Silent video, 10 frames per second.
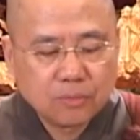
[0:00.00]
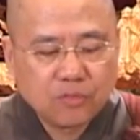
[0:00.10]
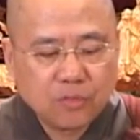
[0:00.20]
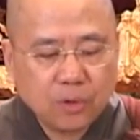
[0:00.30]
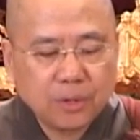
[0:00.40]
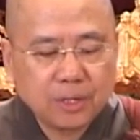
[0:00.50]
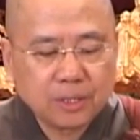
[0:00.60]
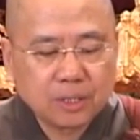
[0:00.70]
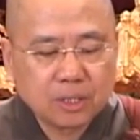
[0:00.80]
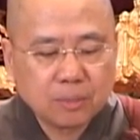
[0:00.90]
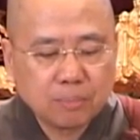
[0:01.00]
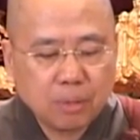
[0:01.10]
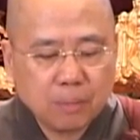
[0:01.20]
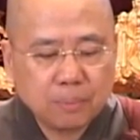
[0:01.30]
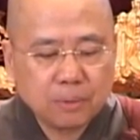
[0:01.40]
revering the
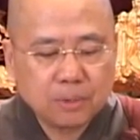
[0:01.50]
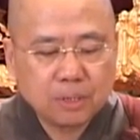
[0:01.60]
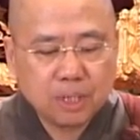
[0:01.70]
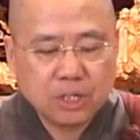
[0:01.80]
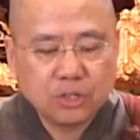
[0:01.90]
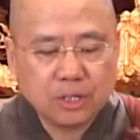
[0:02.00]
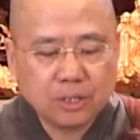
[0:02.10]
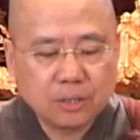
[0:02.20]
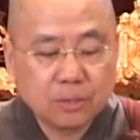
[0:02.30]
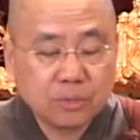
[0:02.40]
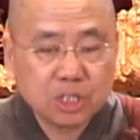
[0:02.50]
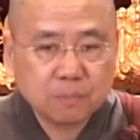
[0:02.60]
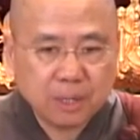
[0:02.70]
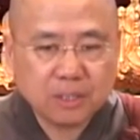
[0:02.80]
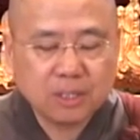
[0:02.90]
proper teaching or
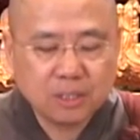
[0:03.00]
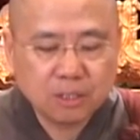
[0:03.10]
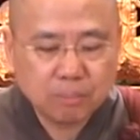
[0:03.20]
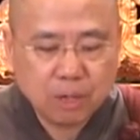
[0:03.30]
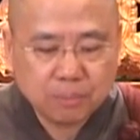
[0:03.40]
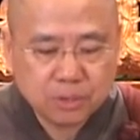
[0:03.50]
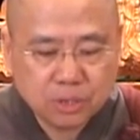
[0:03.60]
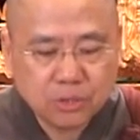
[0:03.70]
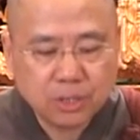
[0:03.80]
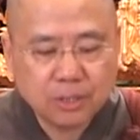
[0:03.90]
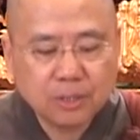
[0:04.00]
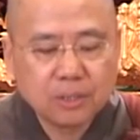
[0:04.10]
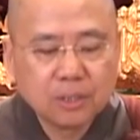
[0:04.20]
respecting the proper teaching.